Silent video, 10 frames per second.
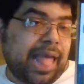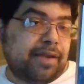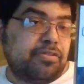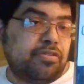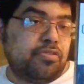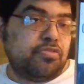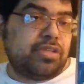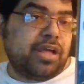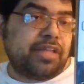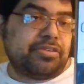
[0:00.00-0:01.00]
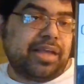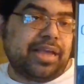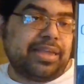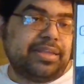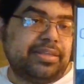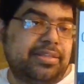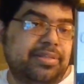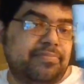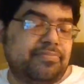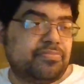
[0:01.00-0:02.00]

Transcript: I don't know who the other guy is.